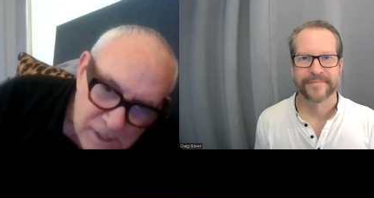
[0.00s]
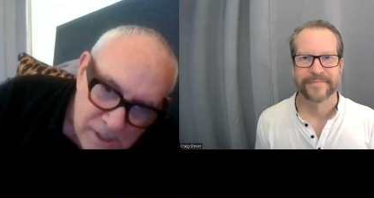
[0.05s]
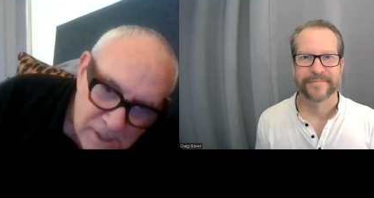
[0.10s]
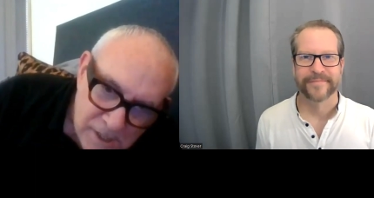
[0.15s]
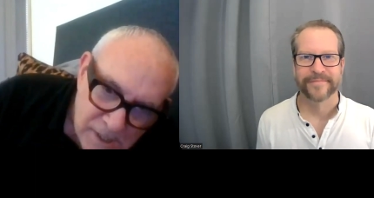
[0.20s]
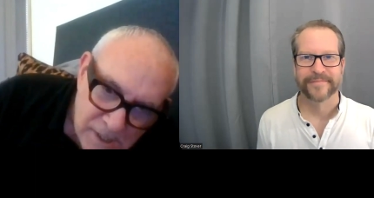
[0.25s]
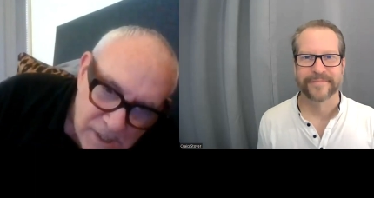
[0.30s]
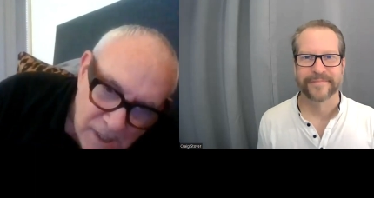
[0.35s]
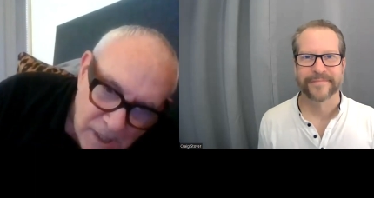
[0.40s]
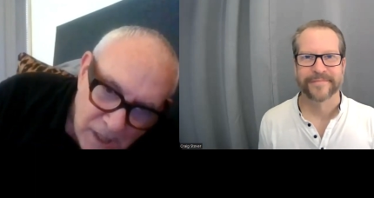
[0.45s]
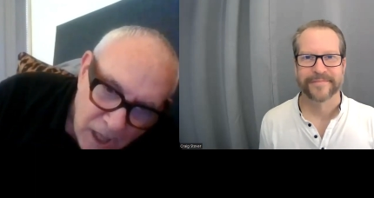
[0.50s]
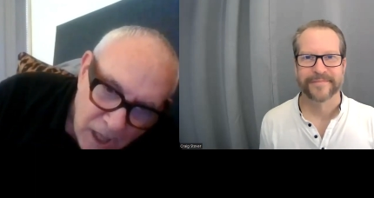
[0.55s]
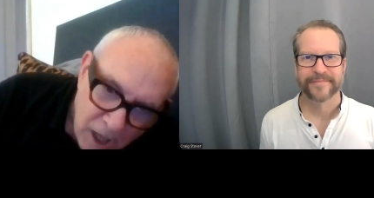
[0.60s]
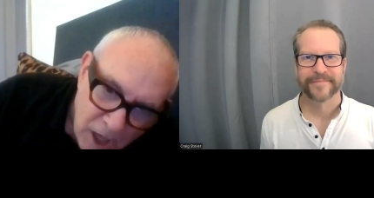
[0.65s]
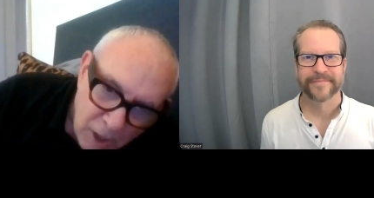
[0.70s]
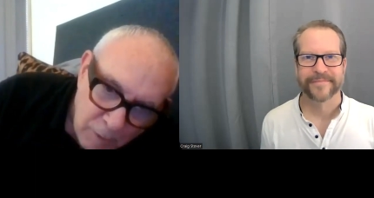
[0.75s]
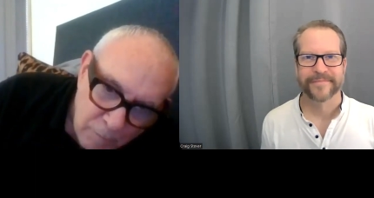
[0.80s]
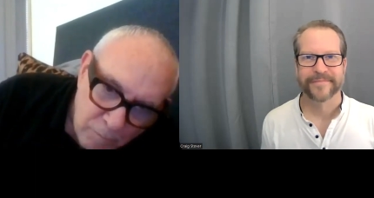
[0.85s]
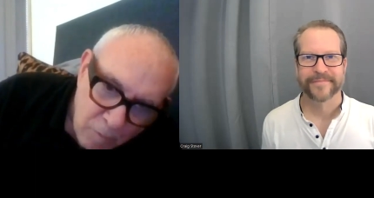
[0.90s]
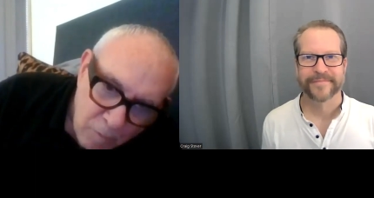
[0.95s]

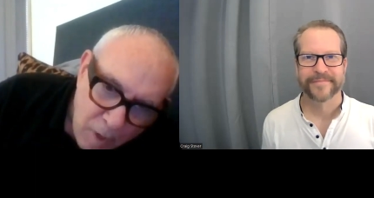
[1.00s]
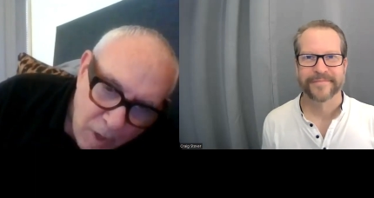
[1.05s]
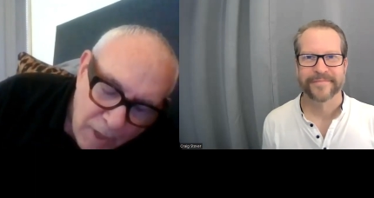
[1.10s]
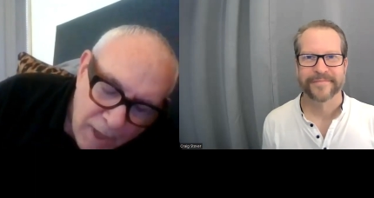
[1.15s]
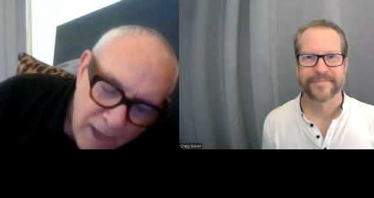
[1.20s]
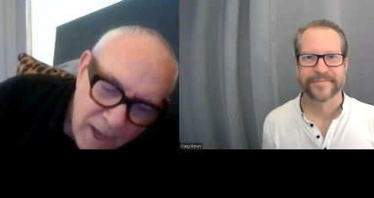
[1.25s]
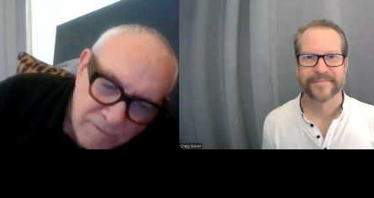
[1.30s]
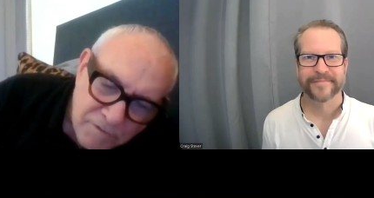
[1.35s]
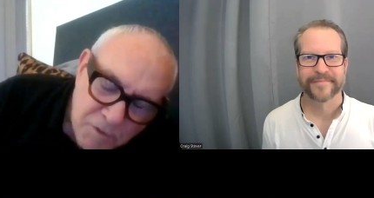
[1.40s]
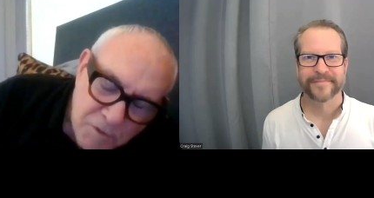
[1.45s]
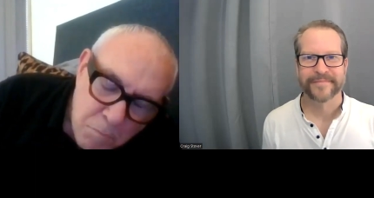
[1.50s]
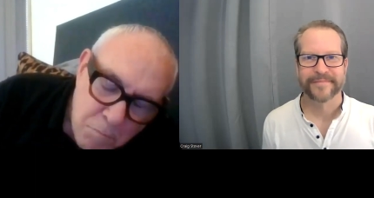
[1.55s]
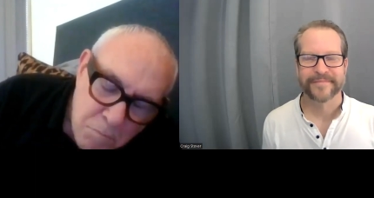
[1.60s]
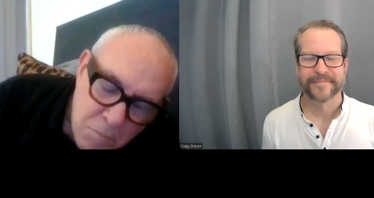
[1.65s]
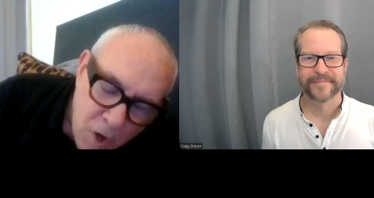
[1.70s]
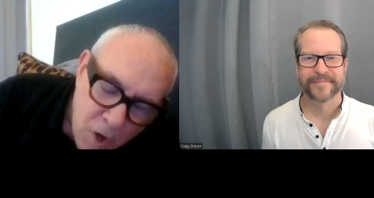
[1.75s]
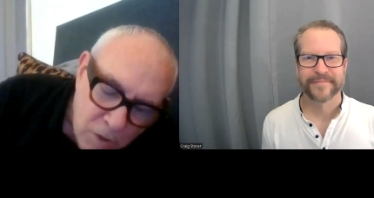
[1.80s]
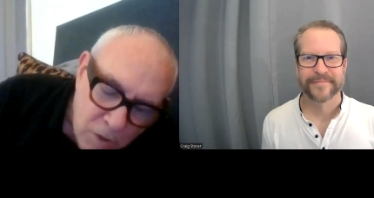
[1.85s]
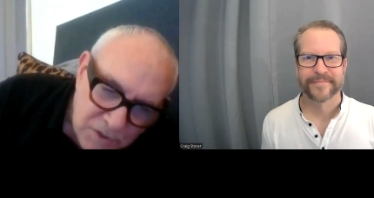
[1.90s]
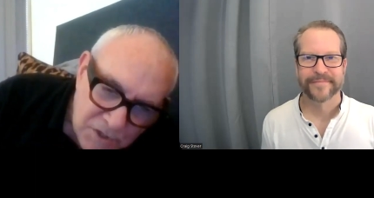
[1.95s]
Speaker 1: Mm-hmm. I have the
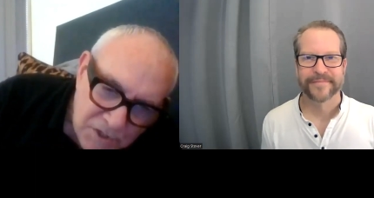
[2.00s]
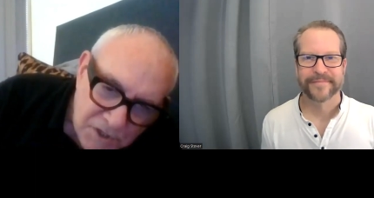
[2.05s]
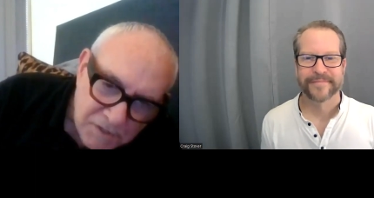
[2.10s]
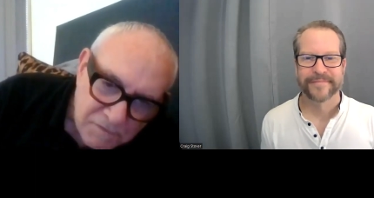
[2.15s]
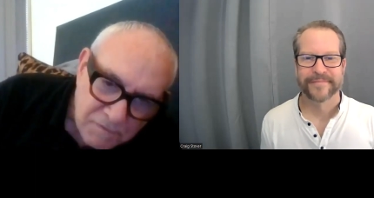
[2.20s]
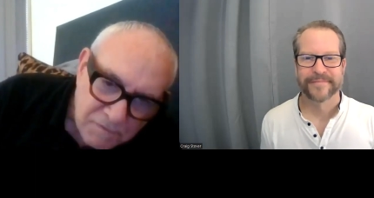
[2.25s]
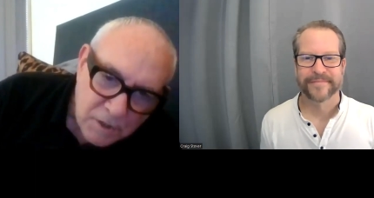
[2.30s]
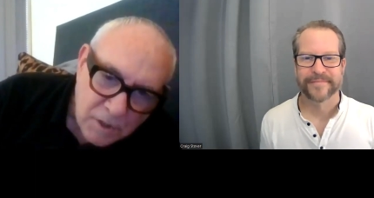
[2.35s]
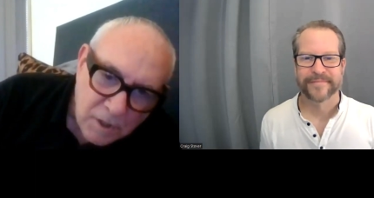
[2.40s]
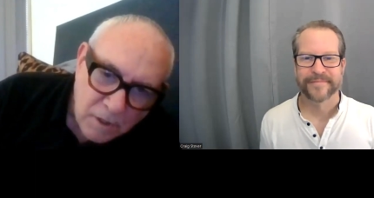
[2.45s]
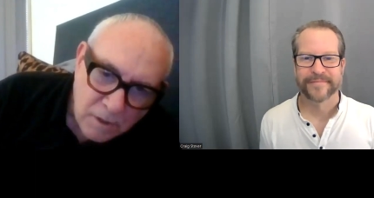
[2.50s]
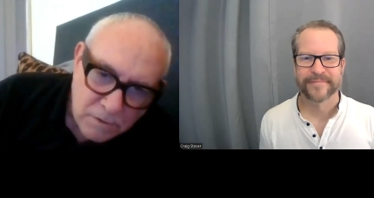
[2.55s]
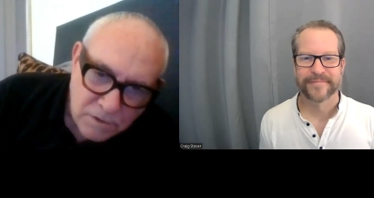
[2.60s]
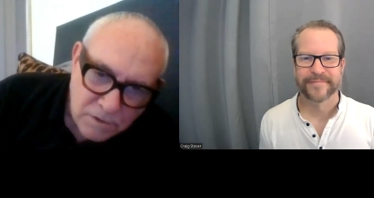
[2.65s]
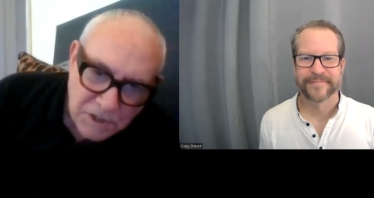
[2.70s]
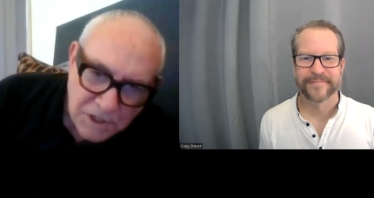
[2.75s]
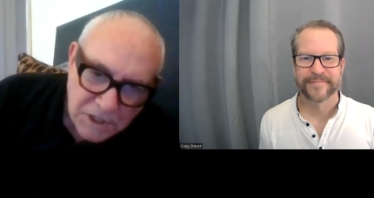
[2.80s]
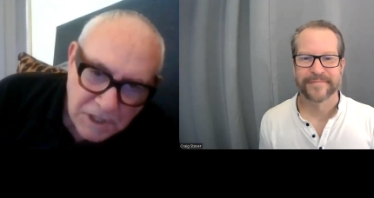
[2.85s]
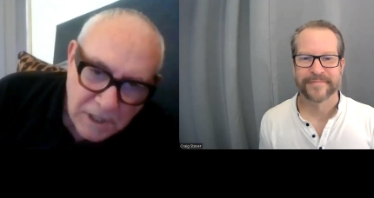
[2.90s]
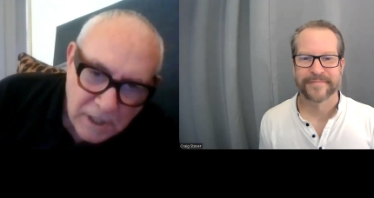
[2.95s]
most
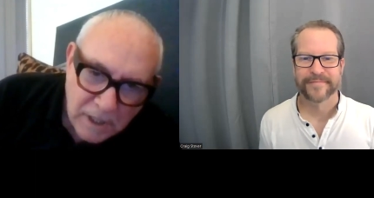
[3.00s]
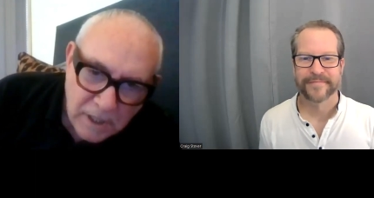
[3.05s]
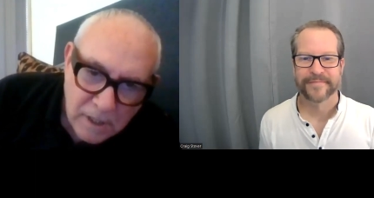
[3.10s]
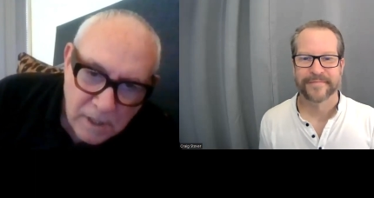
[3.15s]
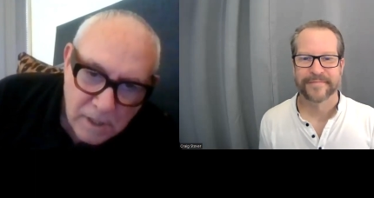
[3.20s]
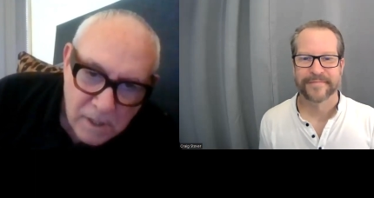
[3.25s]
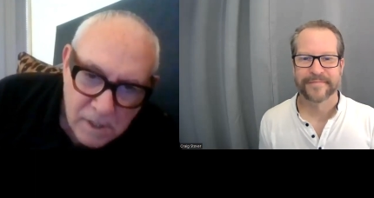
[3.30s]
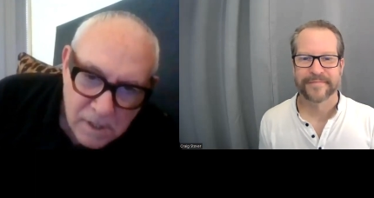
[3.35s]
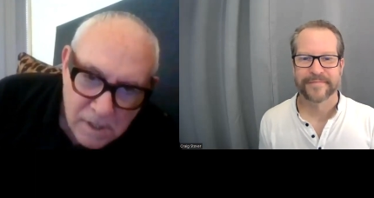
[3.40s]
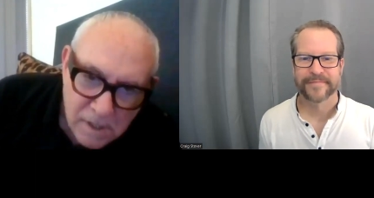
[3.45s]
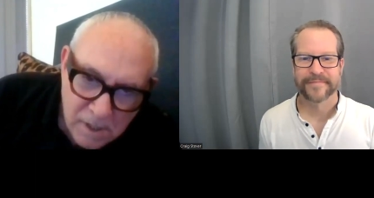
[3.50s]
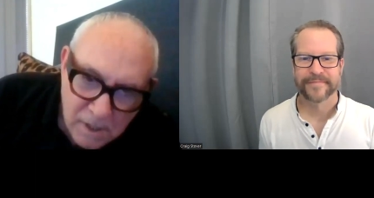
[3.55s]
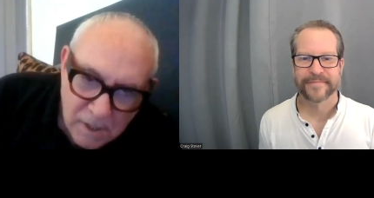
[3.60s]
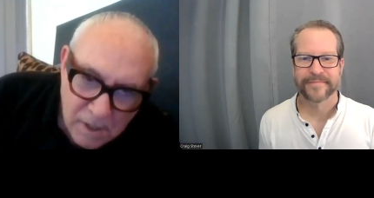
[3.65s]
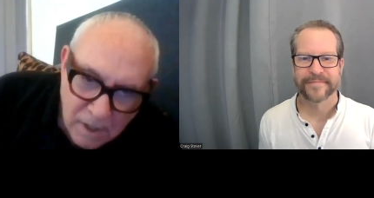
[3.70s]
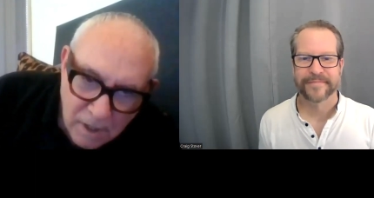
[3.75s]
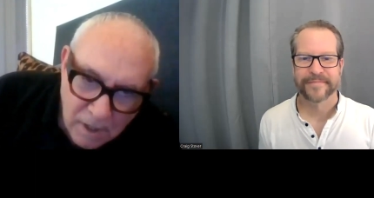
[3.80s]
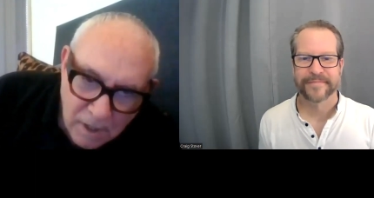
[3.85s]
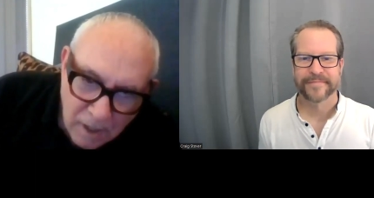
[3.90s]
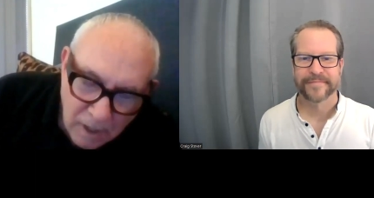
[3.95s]
difficulty
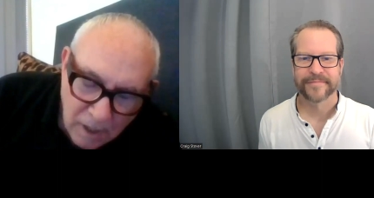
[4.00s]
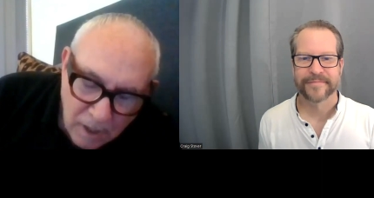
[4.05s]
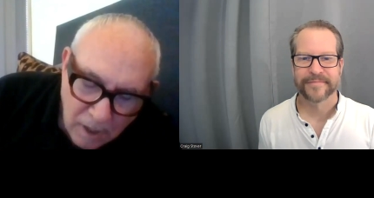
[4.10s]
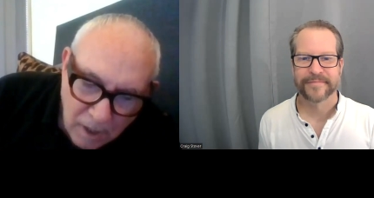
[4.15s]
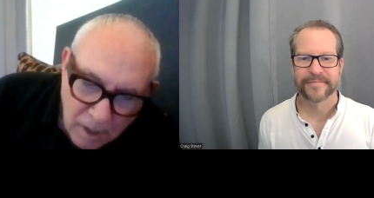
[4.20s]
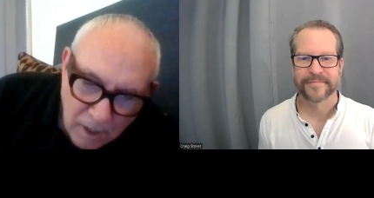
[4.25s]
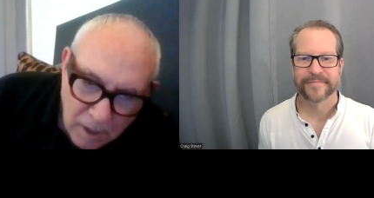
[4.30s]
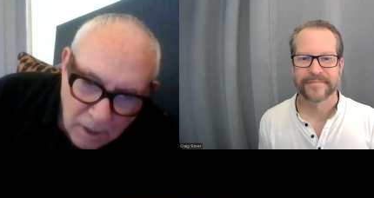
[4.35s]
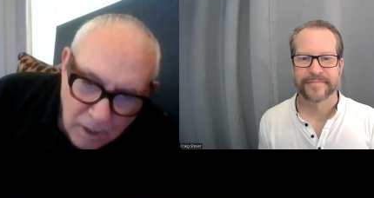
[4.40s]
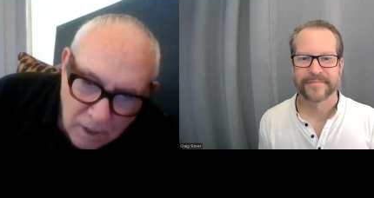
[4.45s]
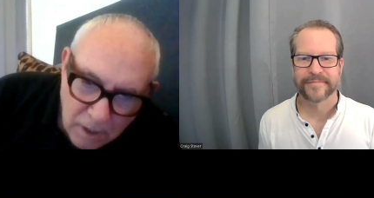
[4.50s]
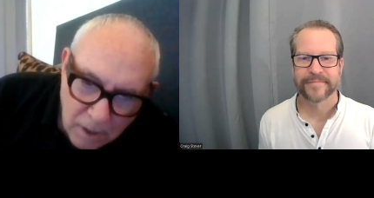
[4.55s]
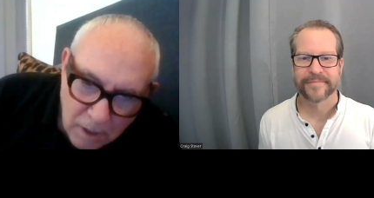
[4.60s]
with